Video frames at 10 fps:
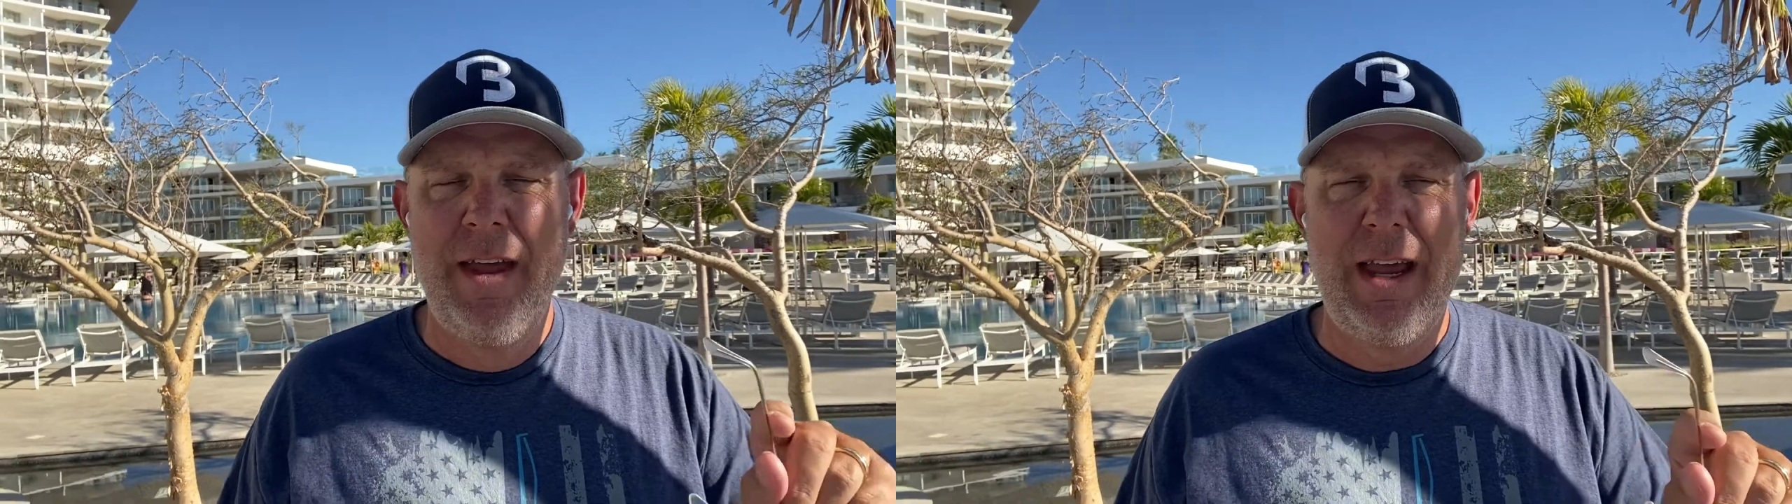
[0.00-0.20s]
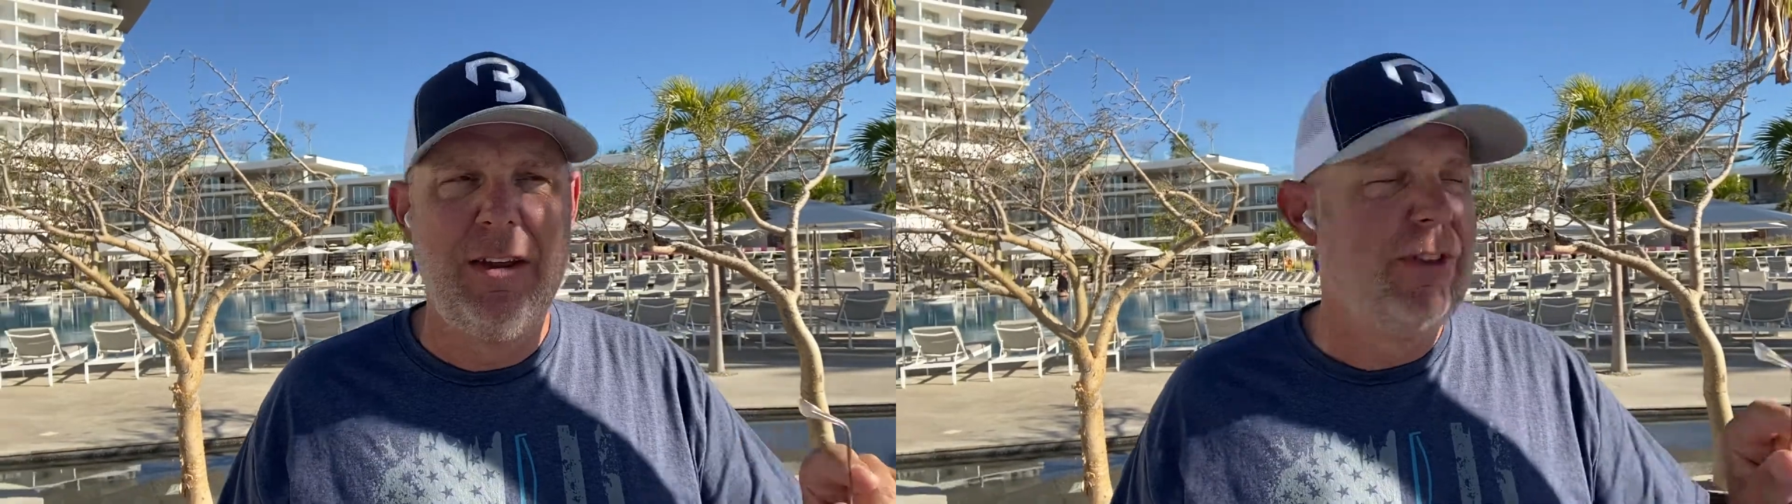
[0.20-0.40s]

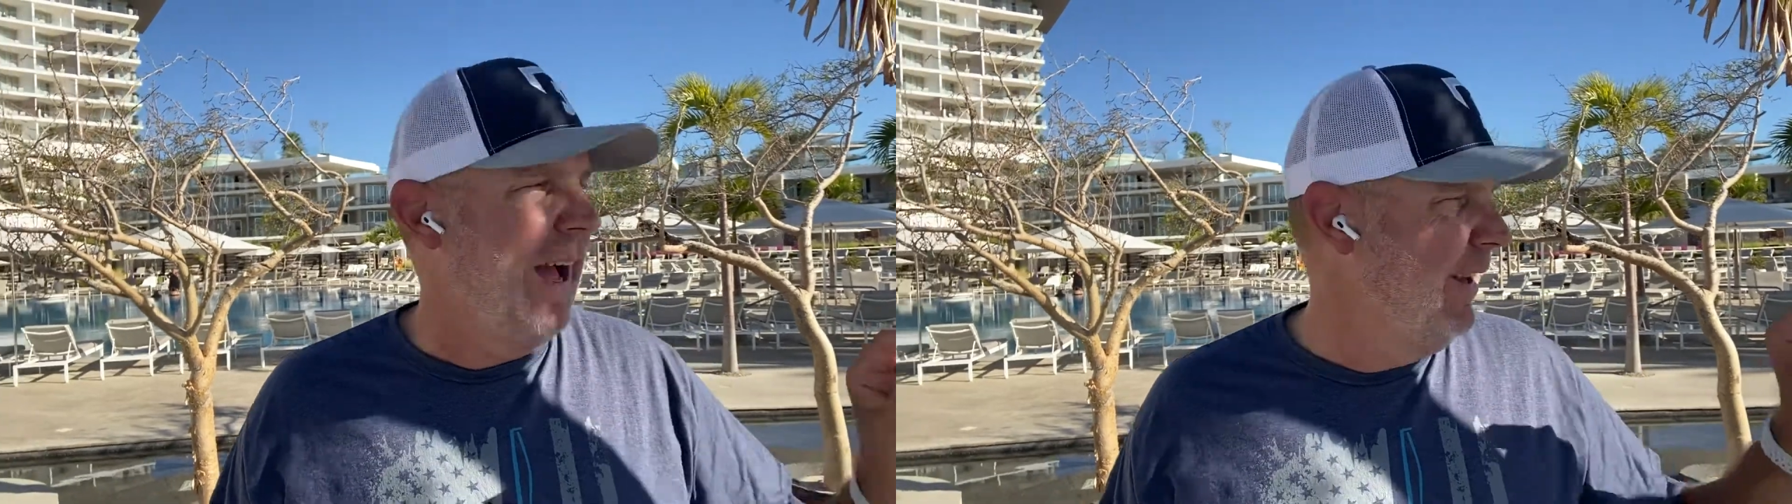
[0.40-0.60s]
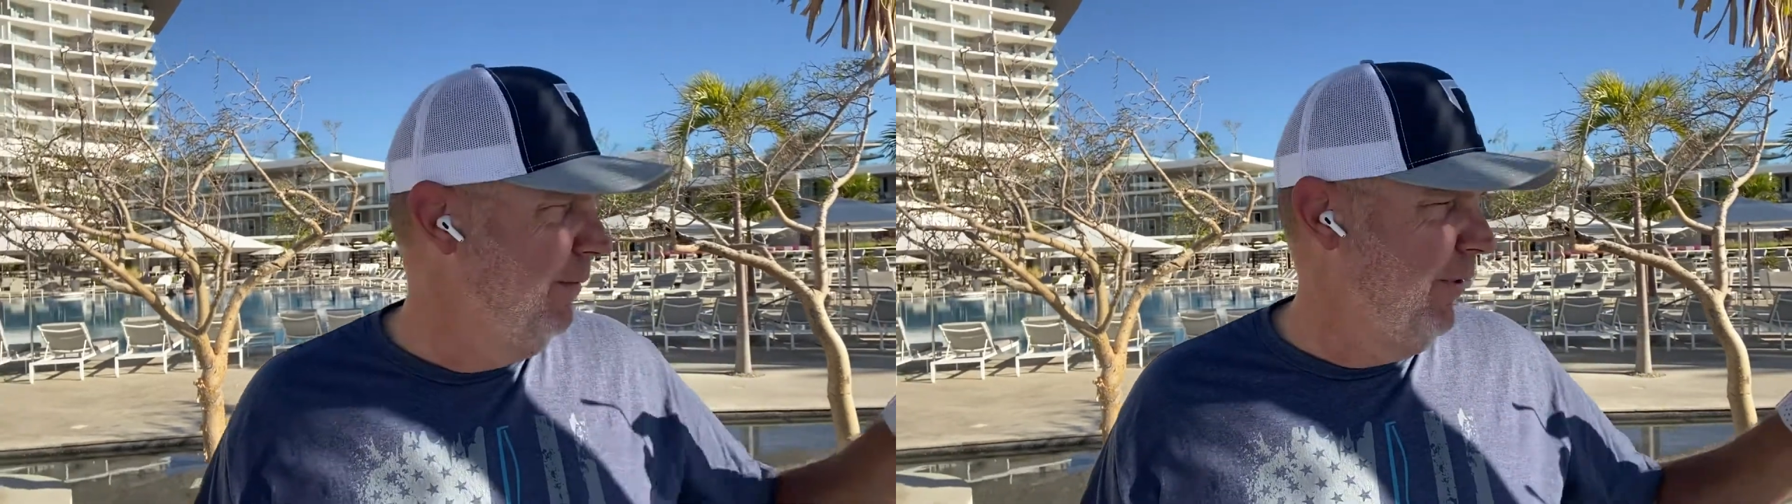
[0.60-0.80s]
is
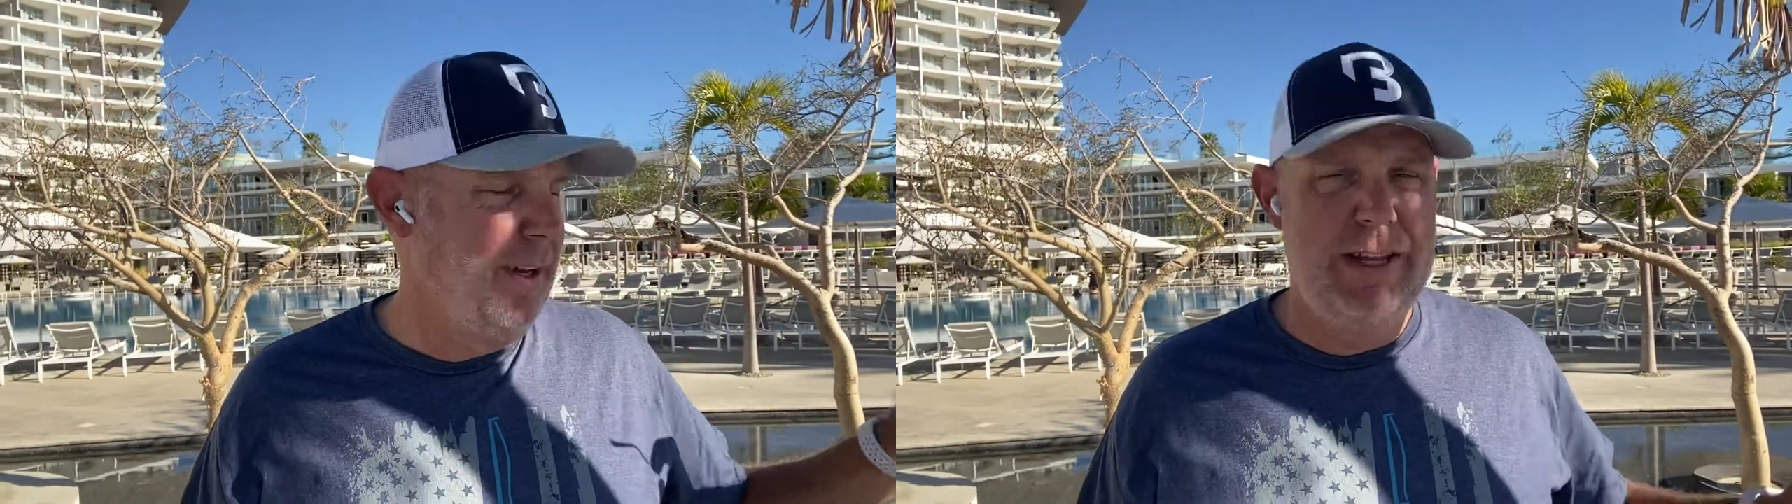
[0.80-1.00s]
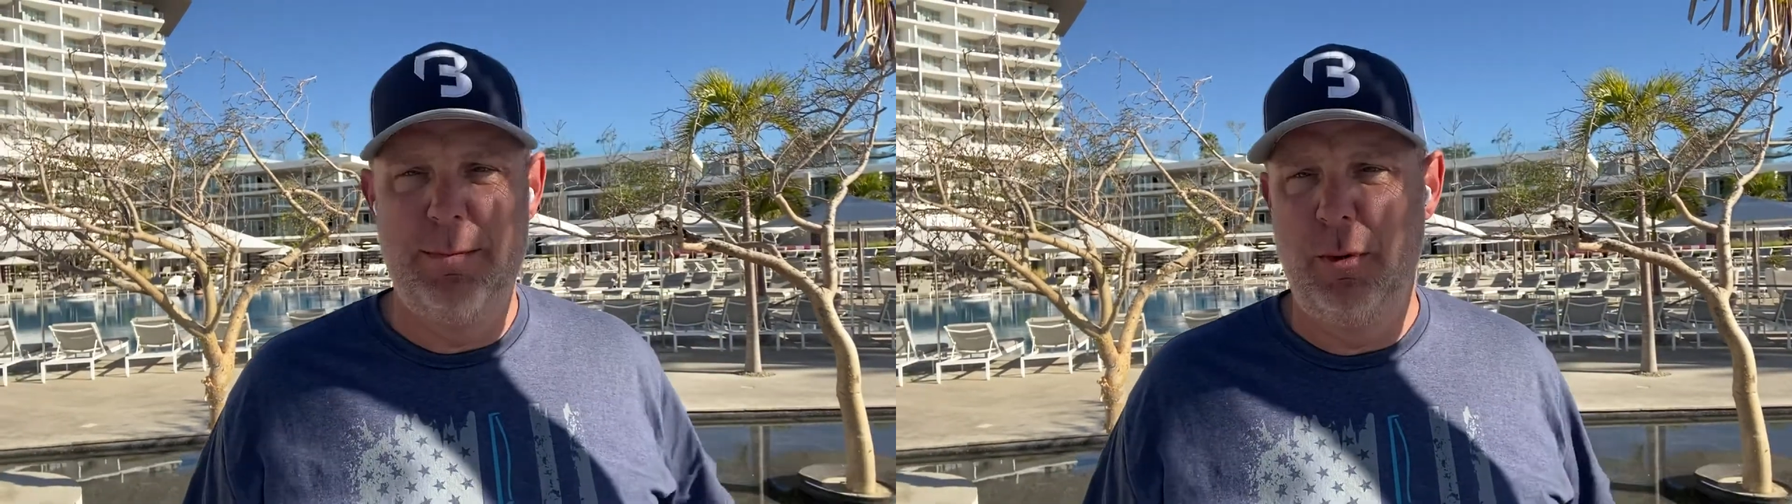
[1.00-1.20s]
that
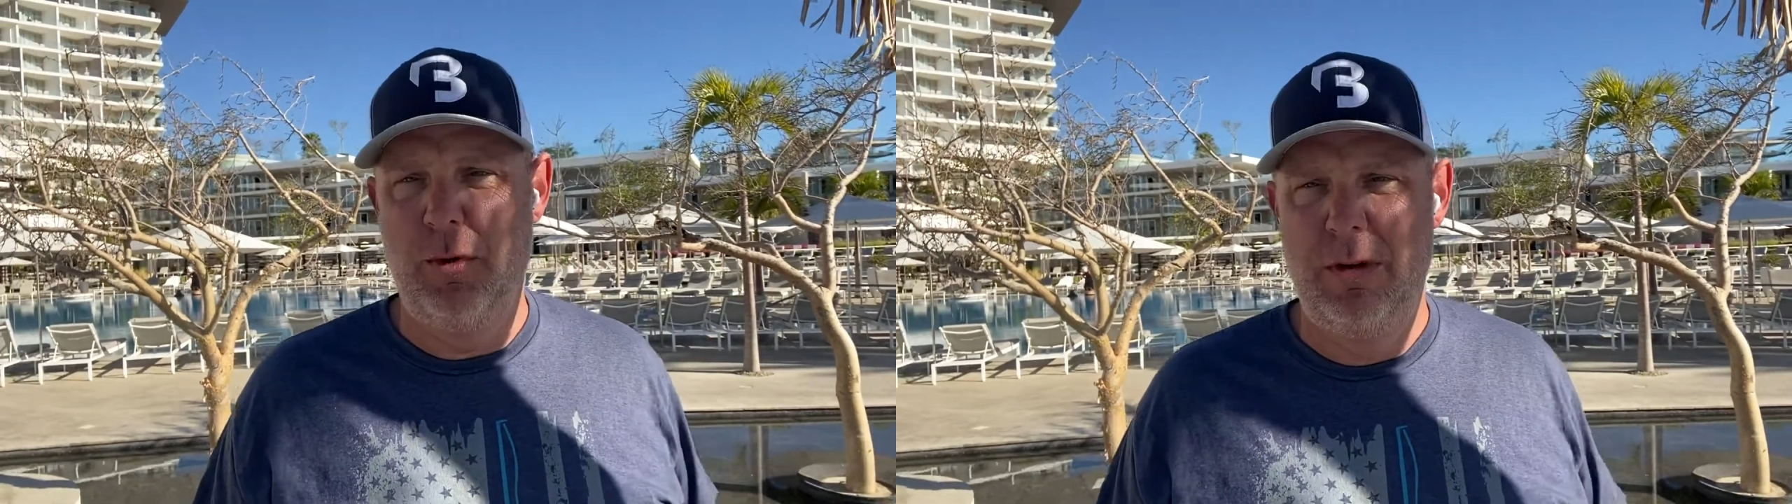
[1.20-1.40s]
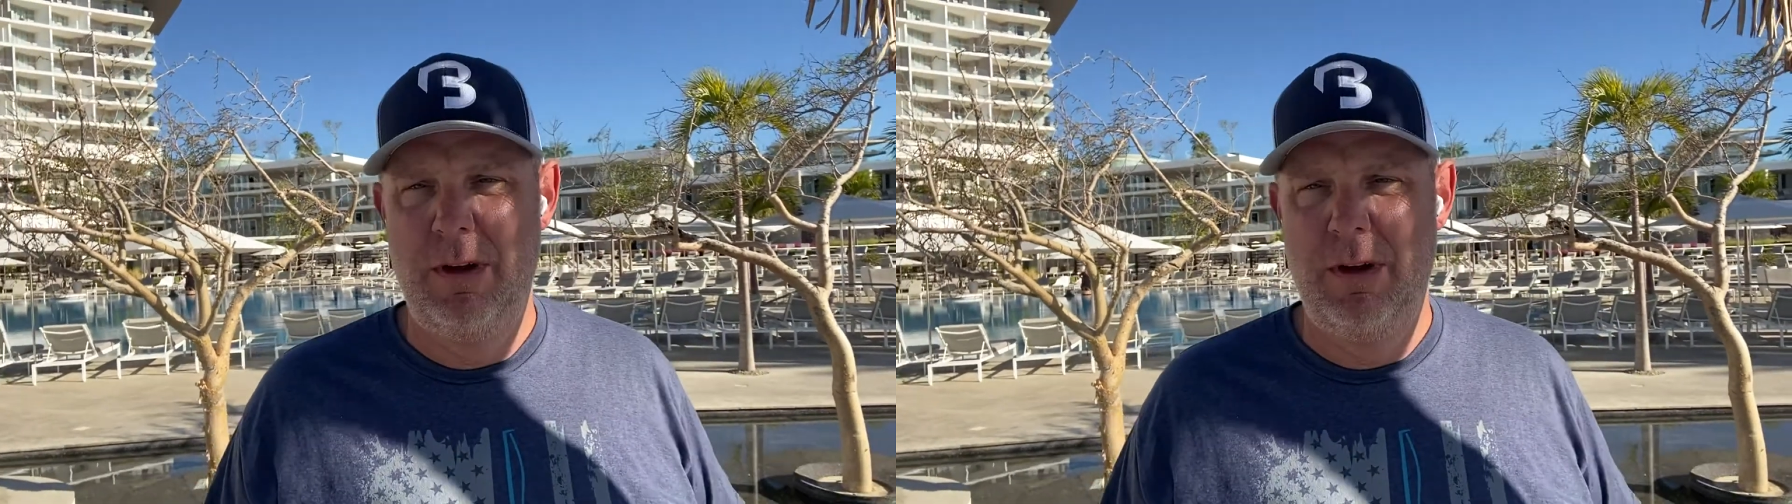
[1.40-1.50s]
infinity pool.